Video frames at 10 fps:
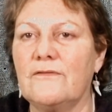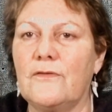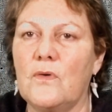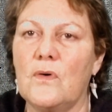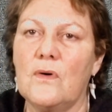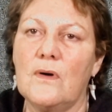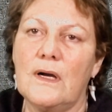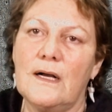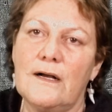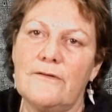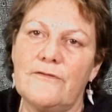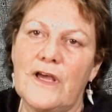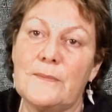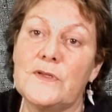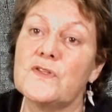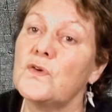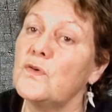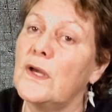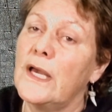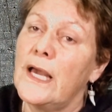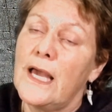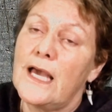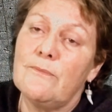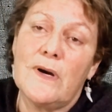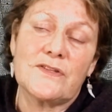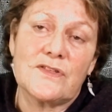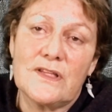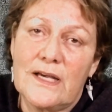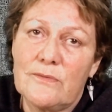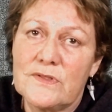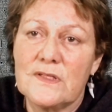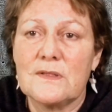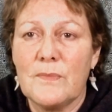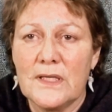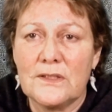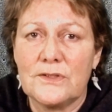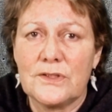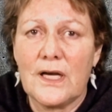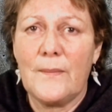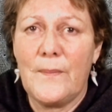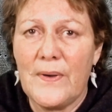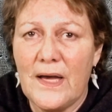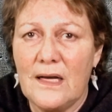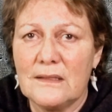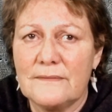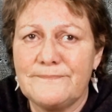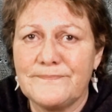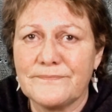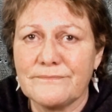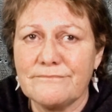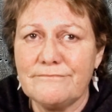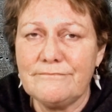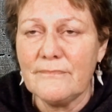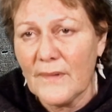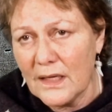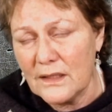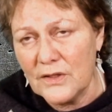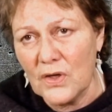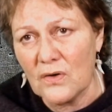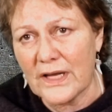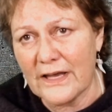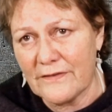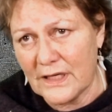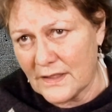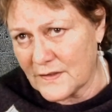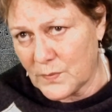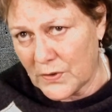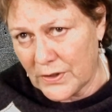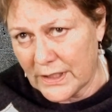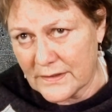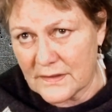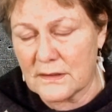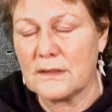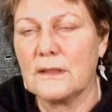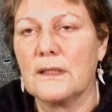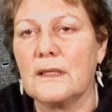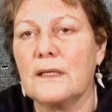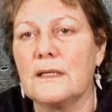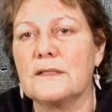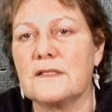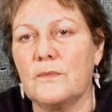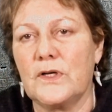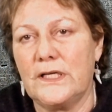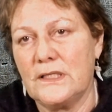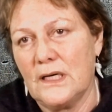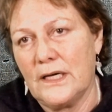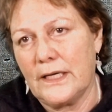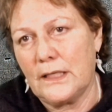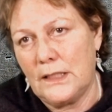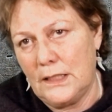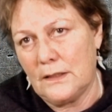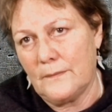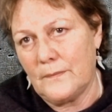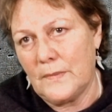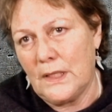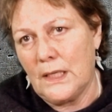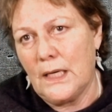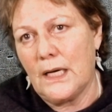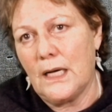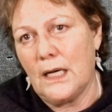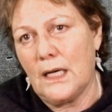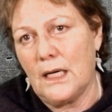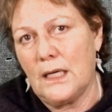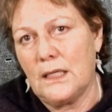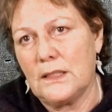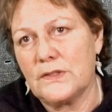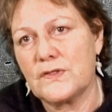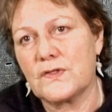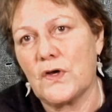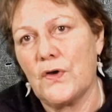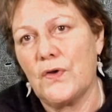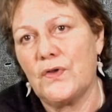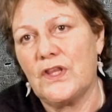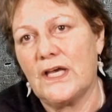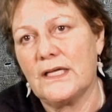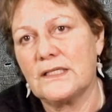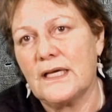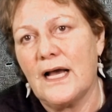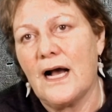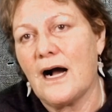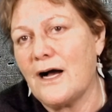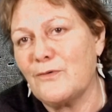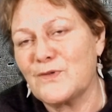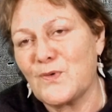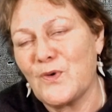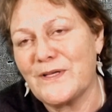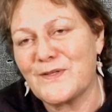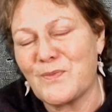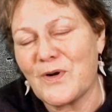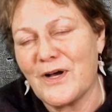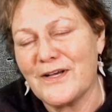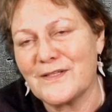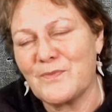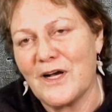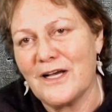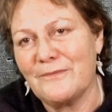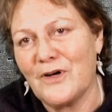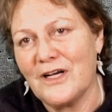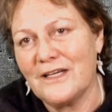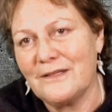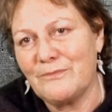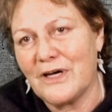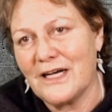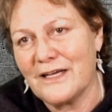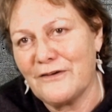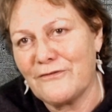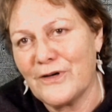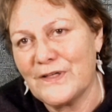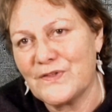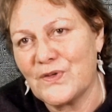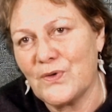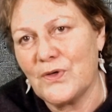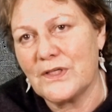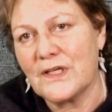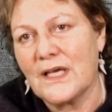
for families and much of that was as much about not having experienced somebody dying near them. So that I was always surprised by my Pākehā friends who